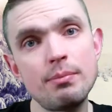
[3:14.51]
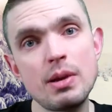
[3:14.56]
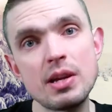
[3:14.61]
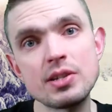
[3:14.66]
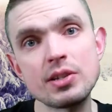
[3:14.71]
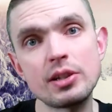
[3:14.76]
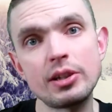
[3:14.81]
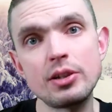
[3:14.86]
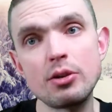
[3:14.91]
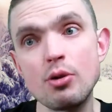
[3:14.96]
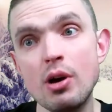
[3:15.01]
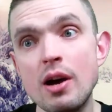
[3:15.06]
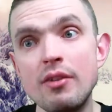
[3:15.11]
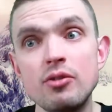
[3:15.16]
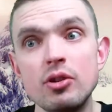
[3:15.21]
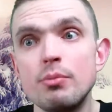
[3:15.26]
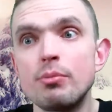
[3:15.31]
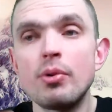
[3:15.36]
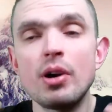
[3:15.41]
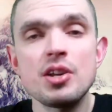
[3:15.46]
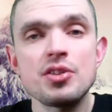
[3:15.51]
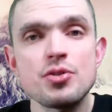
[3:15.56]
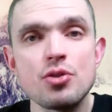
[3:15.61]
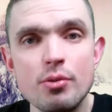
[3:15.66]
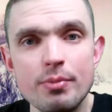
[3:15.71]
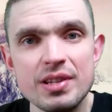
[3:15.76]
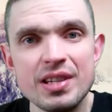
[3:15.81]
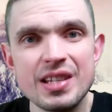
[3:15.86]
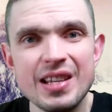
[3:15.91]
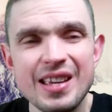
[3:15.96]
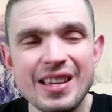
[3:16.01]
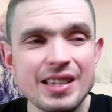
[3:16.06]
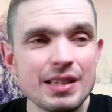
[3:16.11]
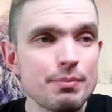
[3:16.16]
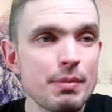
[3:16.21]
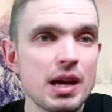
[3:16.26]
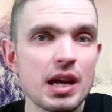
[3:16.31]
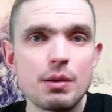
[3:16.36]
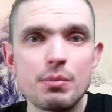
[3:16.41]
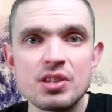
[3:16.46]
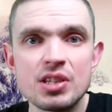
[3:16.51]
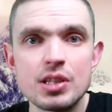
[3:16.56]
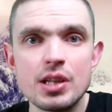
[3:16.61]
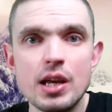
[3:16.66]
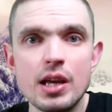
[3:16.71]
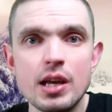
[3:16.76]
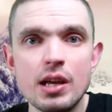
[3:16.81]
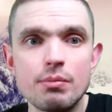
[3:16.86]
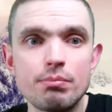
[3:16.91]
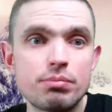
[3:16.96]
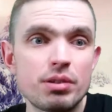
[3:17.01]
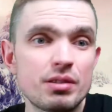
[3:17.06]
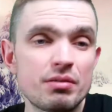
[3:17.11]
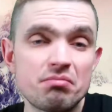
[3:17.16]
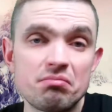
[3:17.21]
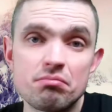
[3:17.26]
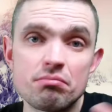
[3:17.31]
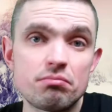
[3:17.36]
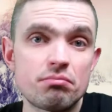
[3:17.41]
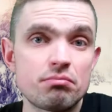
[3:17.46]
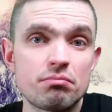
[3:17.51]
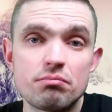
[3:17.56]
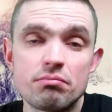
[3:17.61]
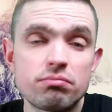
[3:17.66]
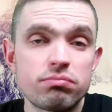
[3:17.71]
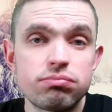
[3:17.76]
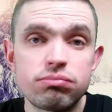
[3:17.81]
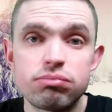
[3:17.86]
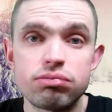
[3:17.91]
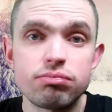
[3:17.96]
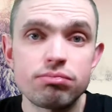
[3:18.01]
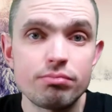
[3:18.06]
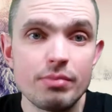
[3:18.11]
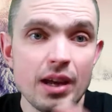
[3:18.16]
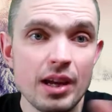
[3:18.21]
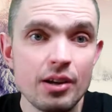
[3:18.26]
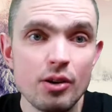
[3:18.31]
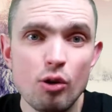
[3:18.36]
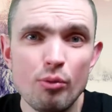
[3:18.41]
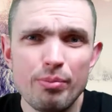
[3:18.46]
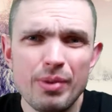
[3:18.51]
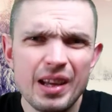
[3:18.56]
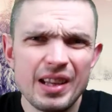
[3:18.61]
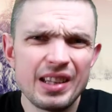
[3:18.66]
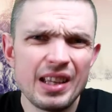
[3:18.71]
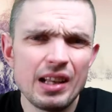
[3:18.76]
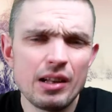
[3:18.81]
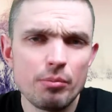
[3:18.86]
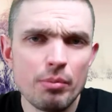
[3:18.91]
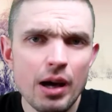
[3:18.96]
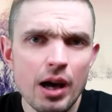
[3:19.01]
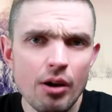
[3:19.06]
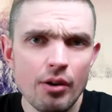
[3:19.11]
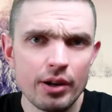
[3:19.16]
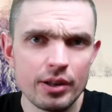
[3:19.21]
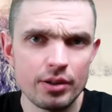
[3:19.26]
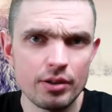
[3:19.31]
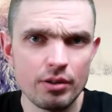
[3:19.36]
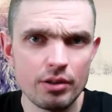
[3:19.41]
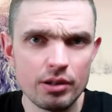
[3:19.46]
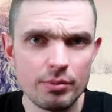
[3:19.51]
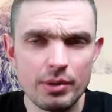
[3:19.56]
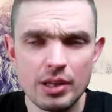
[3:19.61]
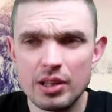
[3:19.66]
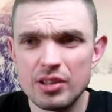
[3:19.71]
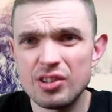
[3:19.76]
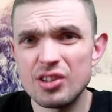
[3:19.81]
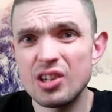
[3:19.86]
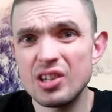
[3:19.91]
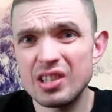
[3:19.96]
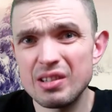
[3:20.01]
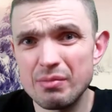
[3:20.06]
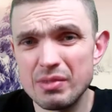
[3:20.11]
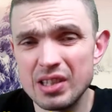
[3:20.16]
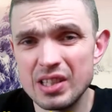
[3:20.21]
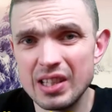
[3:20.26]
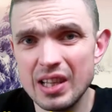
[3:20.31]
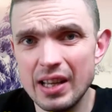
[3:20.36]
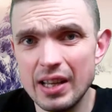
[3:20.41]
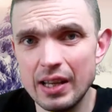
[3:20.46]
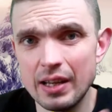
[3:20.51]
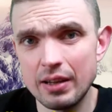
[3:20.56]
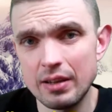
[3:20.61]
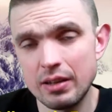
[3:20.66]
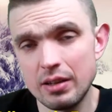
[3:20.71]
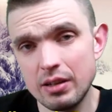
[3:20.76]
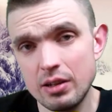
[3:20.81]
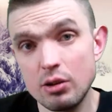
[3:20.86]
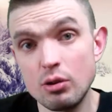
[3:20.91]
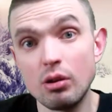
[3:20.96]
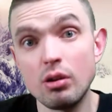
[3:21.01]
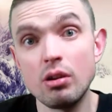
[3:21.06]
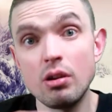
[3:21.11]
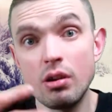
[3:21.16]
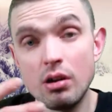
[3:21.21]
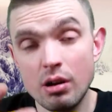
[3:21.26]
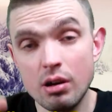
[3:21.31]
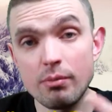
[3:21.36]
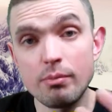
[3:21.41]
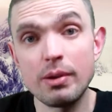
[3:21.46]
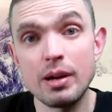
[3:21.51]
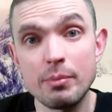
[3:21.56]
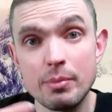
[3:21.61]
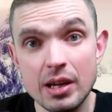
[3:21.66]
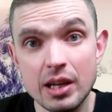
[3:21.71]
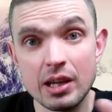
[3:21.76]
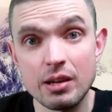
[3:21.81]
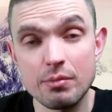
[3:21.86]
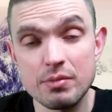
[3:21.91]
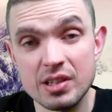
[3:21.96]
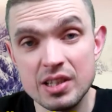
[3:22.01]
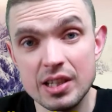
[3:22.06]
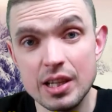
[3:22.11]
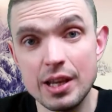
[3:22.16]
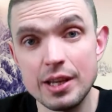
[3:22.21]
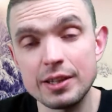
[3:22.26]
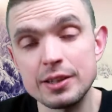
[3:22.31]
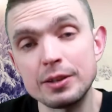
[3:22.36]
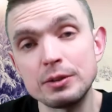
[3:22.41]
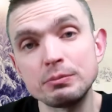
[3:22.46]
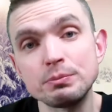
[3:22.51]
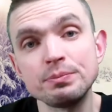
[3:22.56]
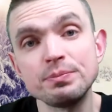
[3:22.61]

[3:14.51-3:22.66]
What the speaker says: Basically, you have to embrace your mistakes. Make a mistake, but make no big deal about it. You know what I mean? It's just a mistake. You'll learn by making mistakes.